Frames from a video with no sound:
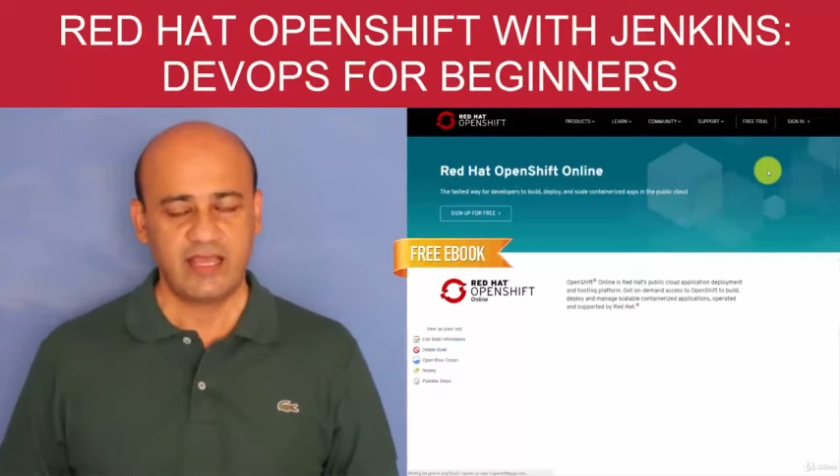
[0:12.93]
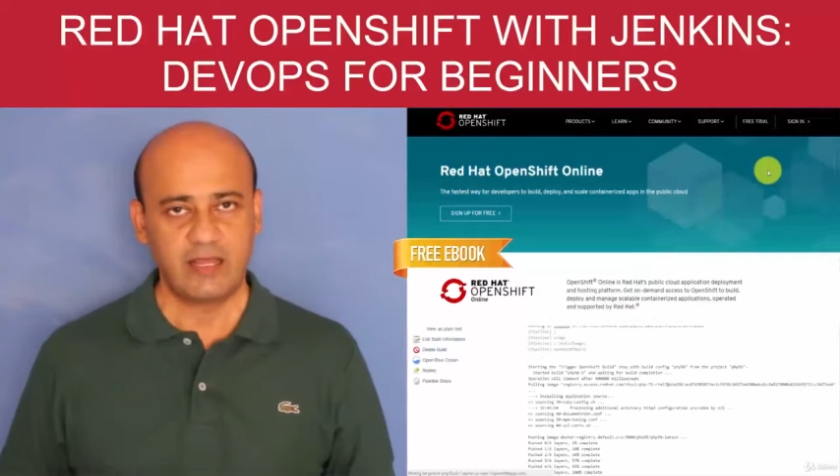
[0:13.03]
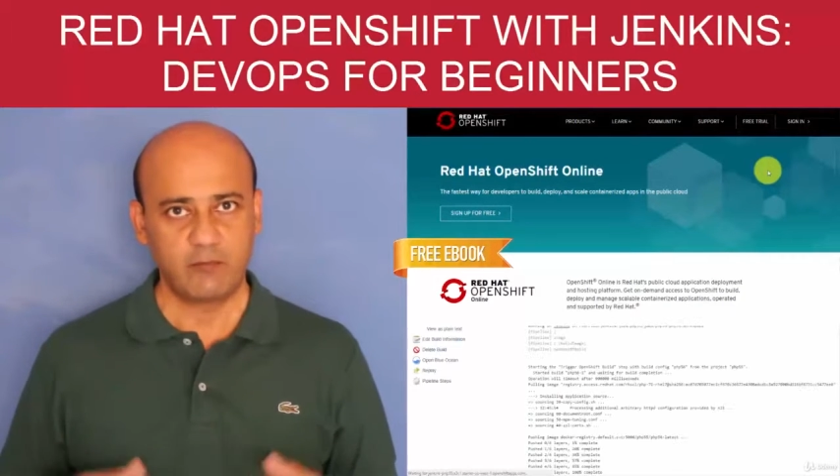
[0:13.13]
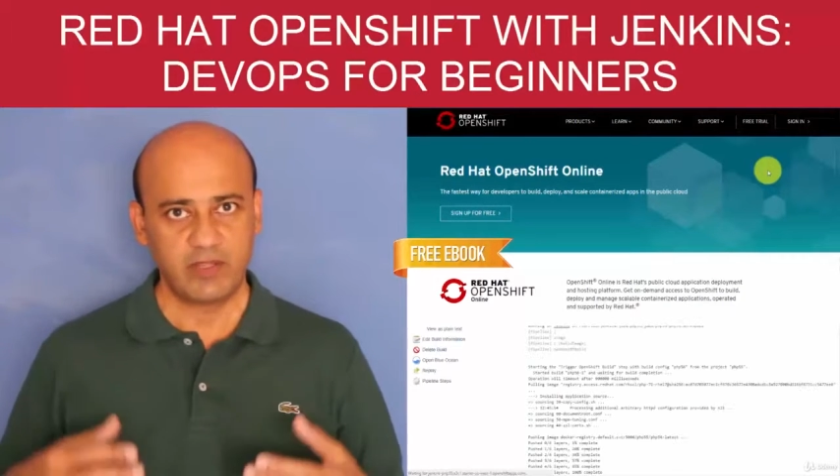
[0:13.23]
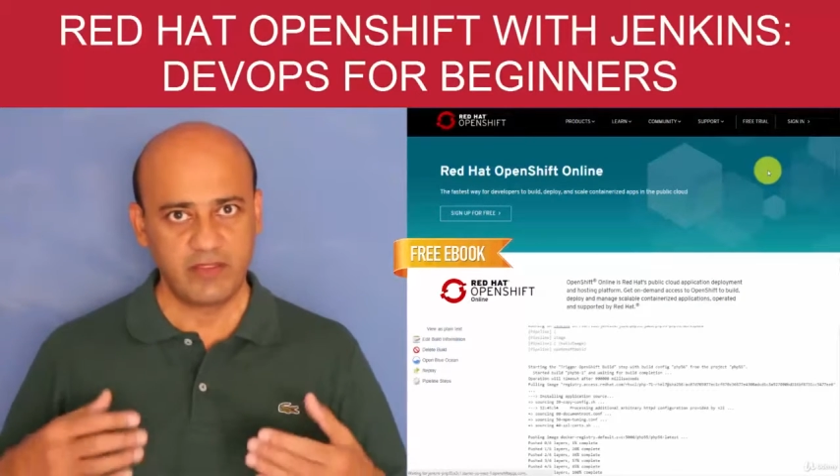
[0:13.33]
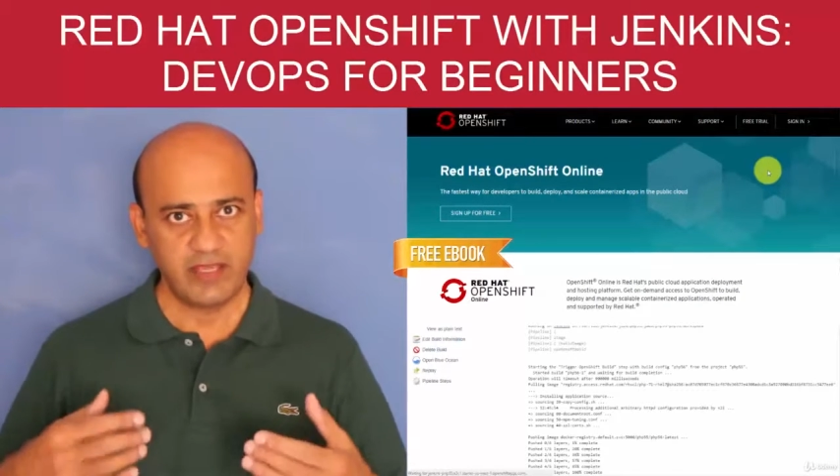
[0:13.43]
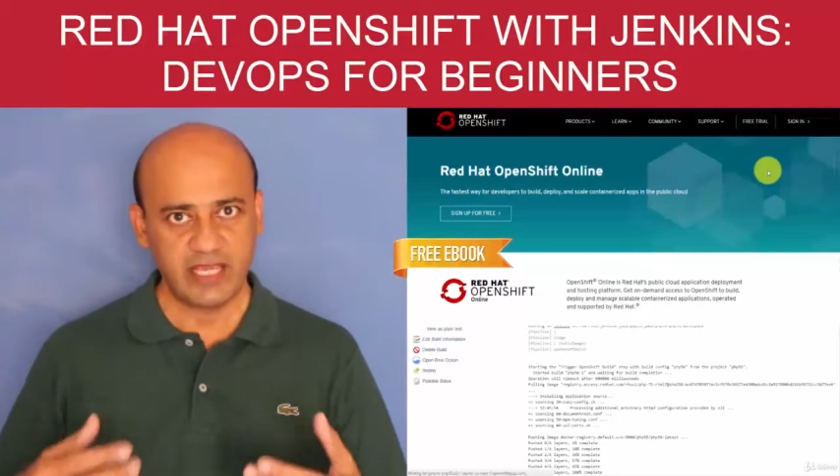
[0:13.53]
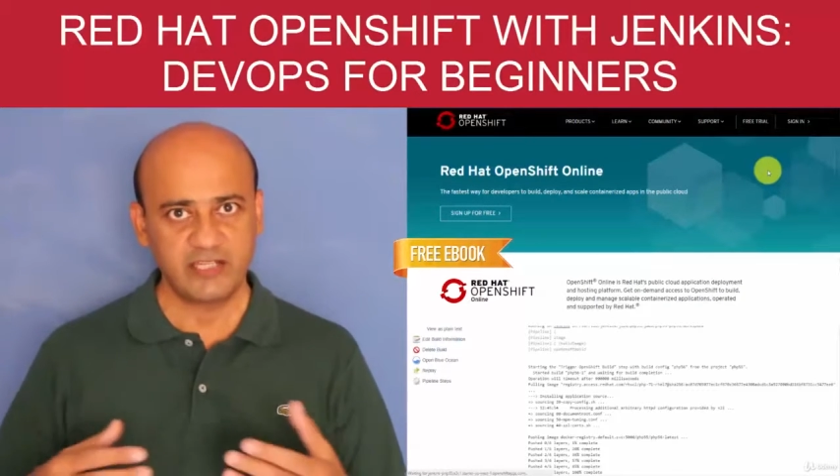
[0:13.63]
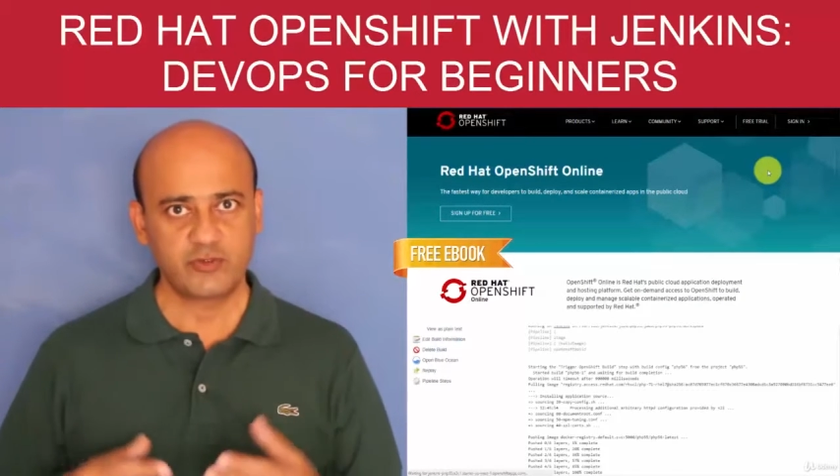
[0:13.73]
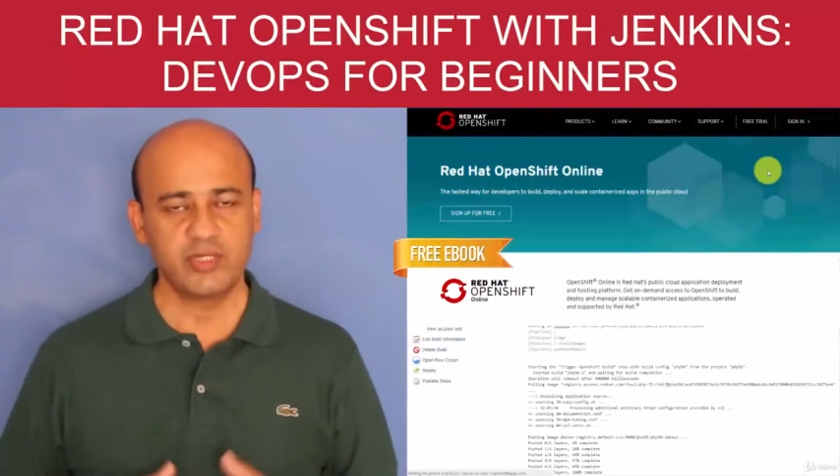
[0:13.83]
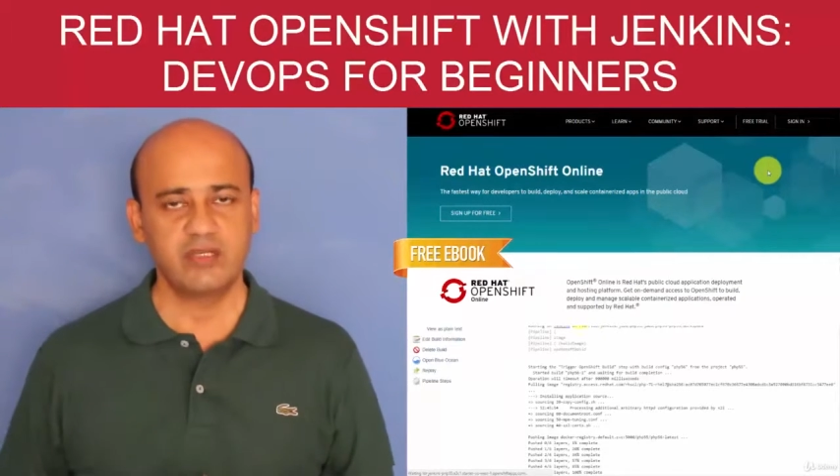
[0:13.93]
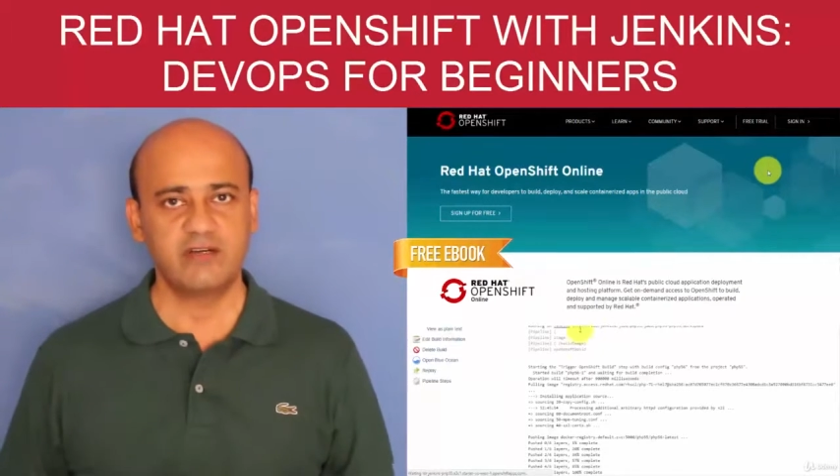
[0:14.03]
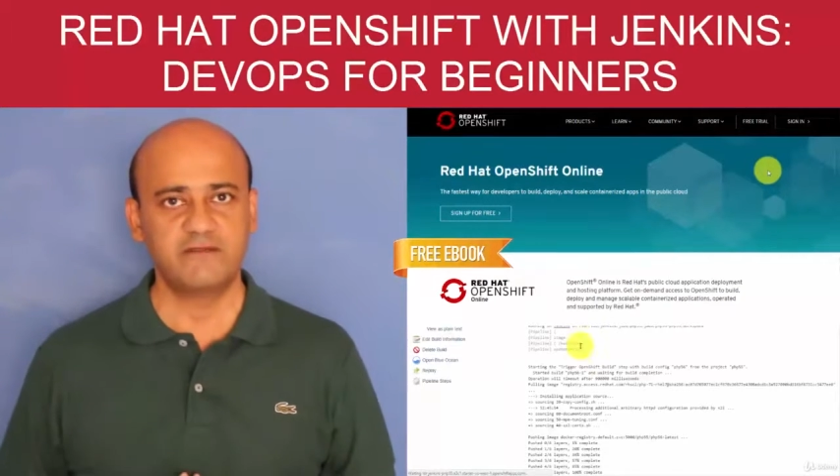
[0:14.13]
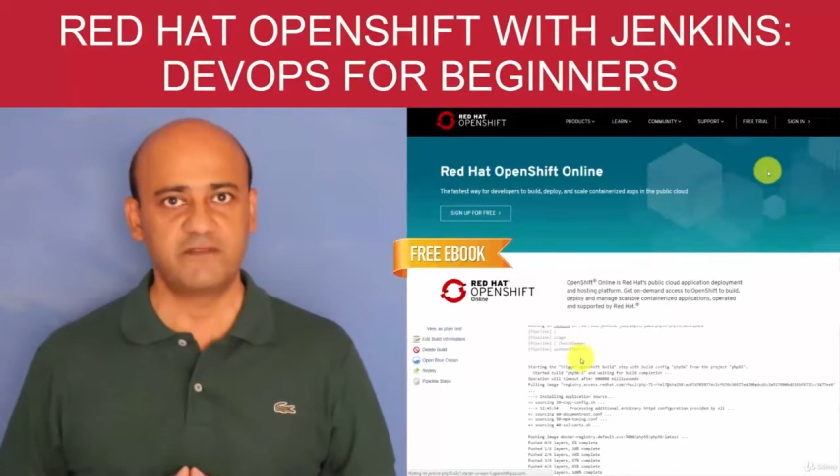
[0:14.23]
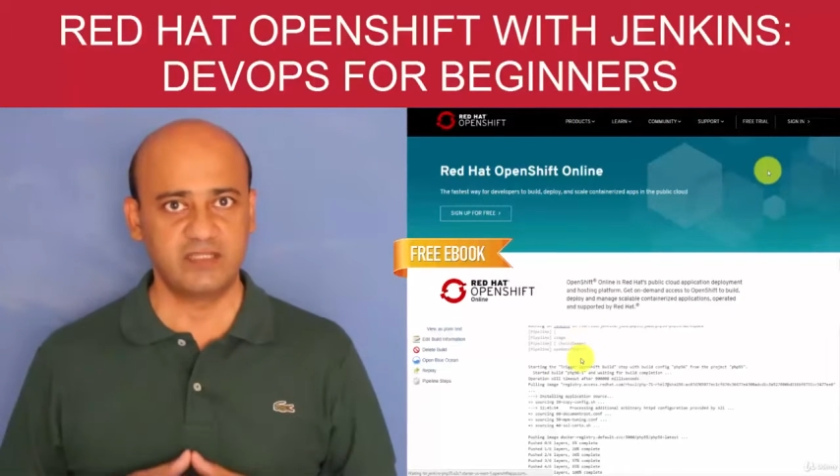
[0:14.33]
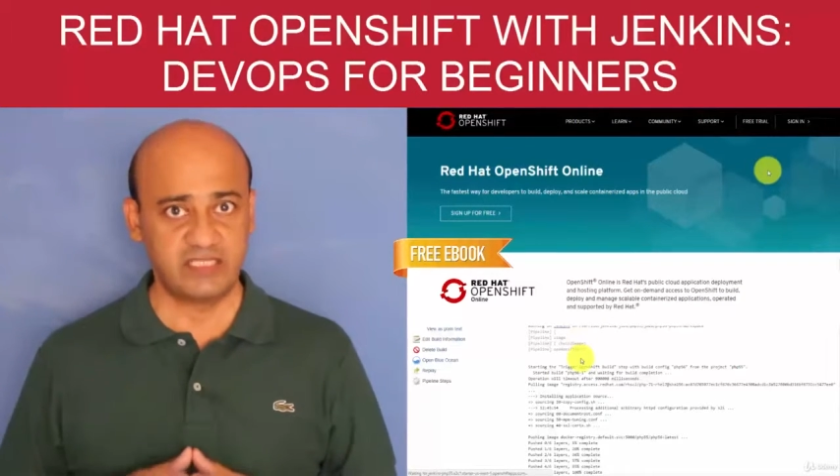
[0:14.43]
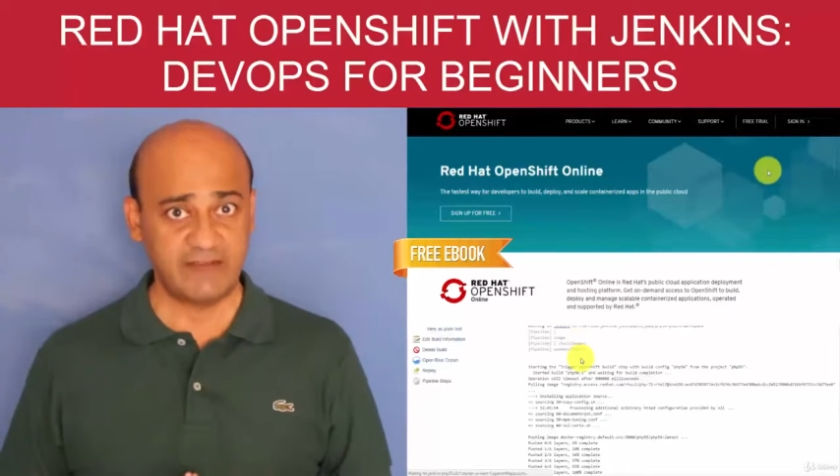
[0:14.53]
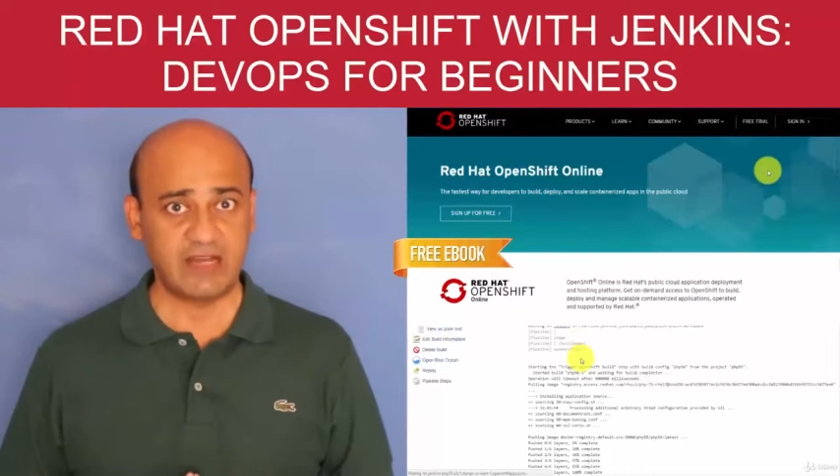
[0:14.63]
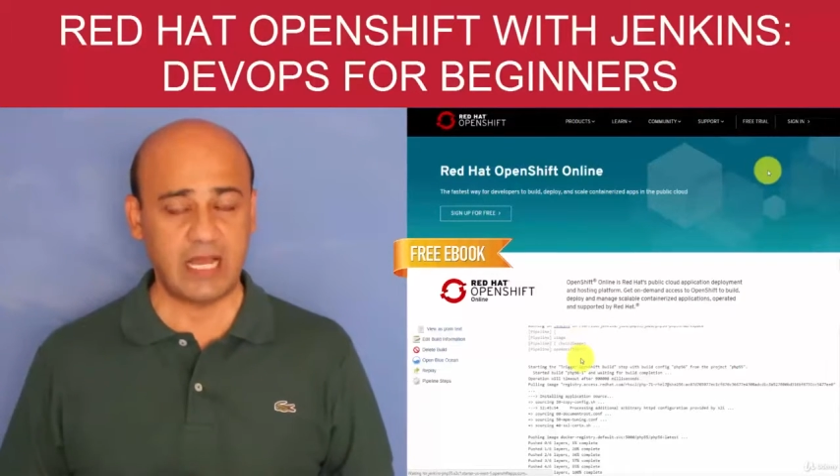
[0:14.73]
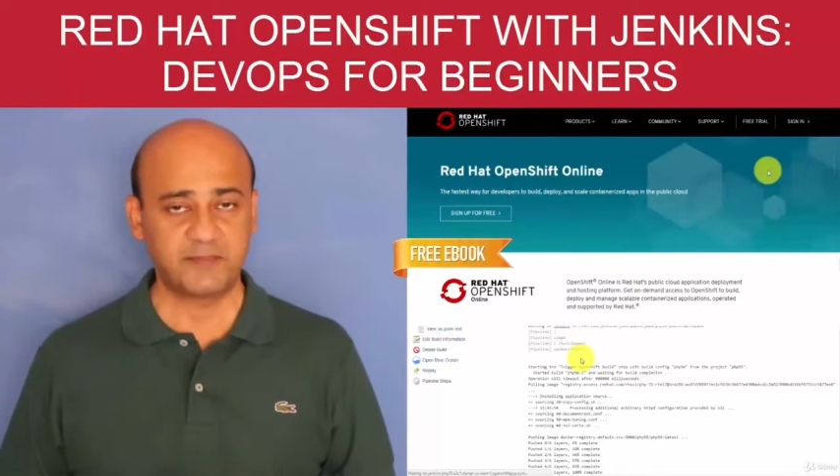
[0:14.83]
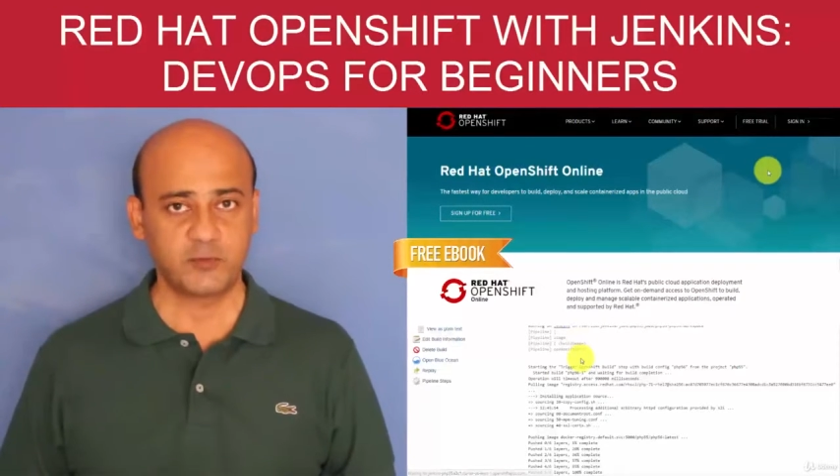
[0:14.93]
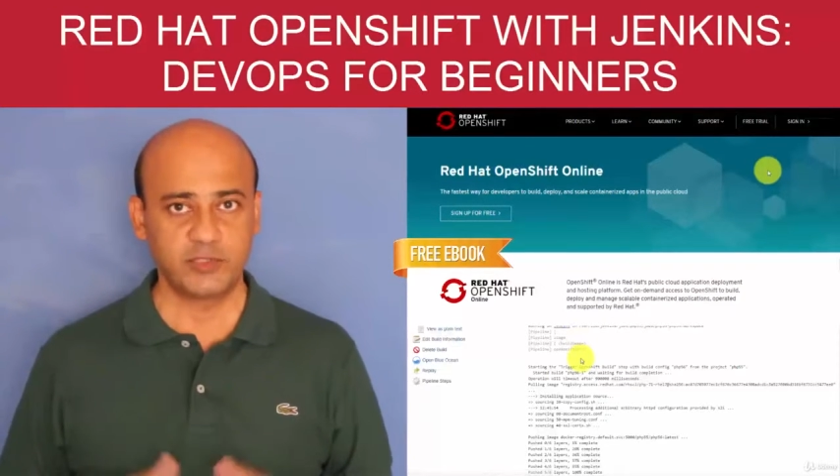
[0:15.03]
And with the entry of DevOps,